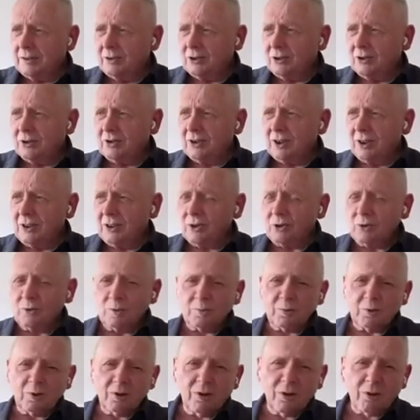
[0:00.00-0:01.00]
takes you
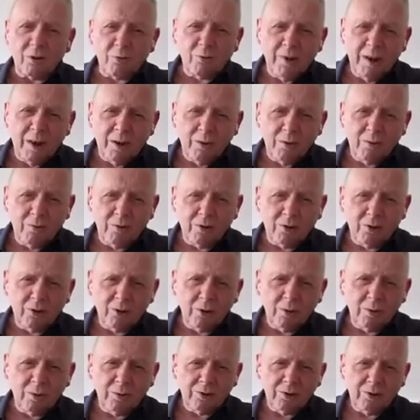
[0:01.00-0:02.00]
up to 300
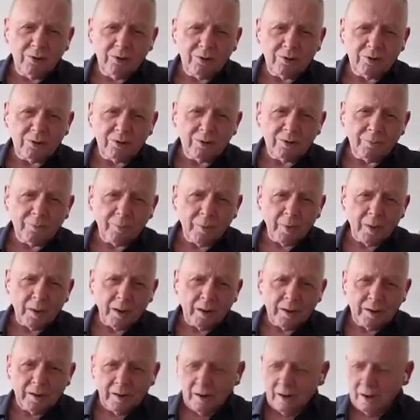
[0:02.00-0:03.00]
users,
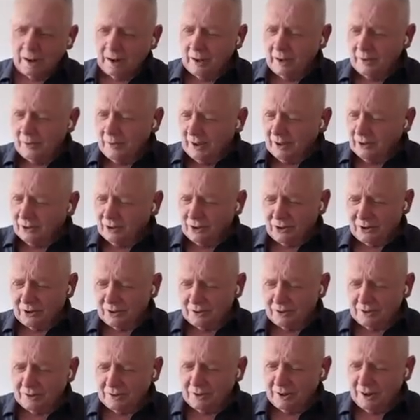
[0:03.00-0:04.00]
and
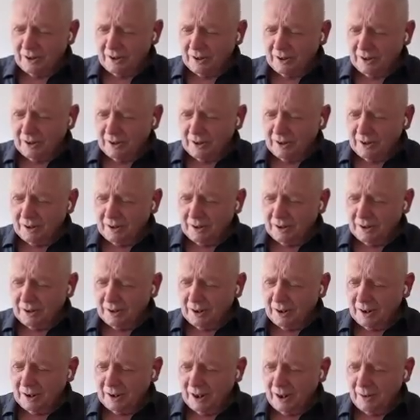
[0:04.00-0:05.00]
that's
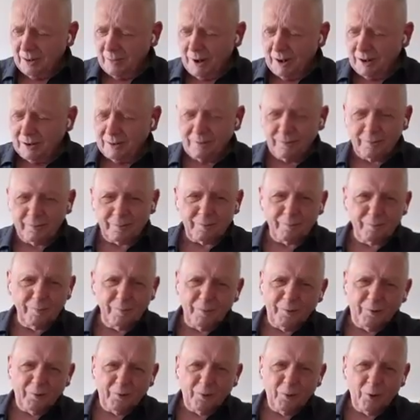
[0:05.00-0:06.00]
about
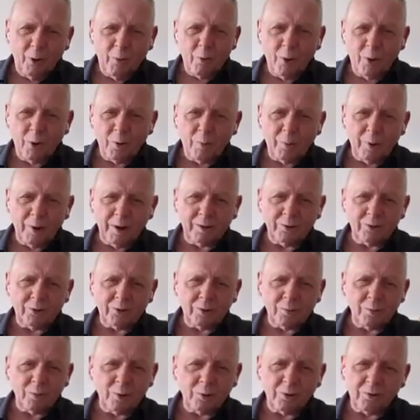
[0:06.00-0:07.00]
£4 more
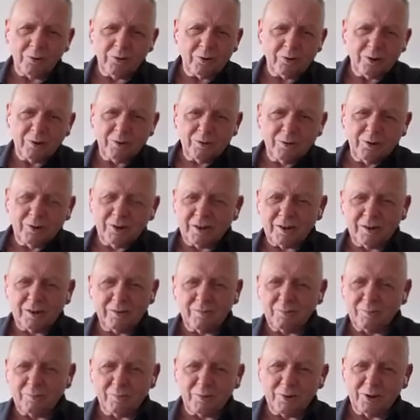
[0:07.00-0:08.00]
a month. So instead
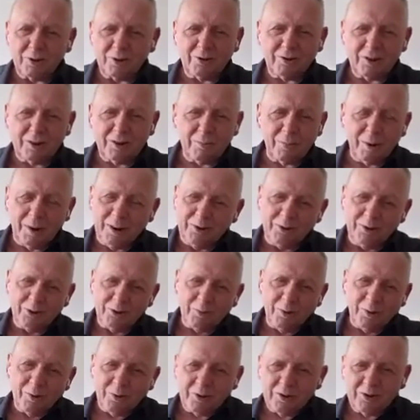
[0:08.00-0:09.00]
of £13 a
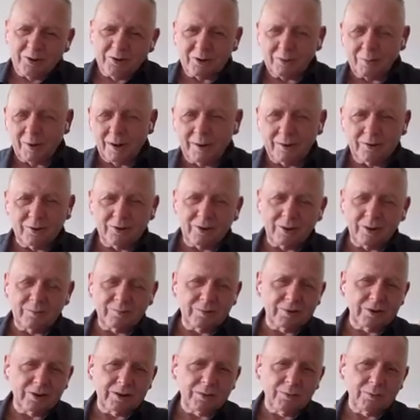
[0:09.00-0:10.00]
month, it's about
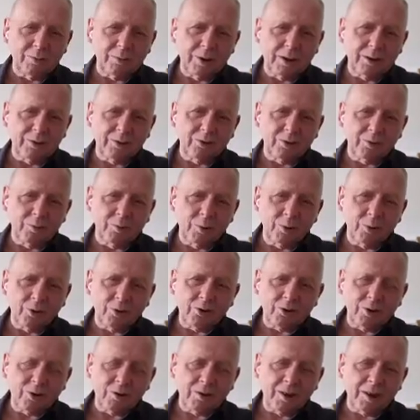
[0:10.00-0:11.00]
£17 a month.
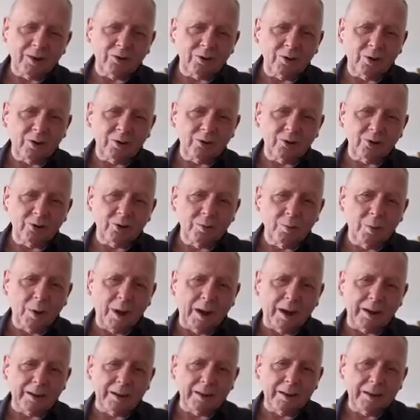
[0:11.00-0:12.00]
So that's not too bad.